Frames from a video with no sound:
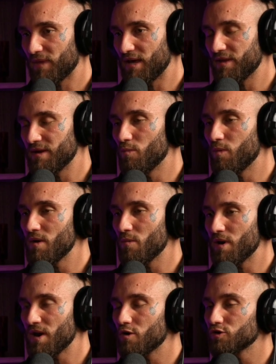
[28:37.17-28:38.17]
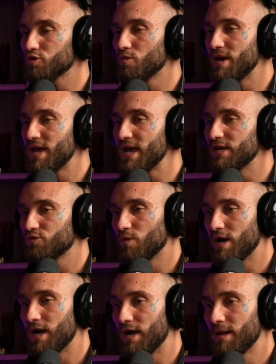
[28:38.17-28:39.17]
I think when I got to an age
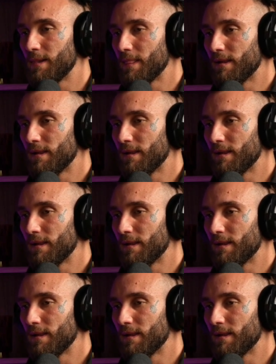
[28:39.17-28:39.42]
where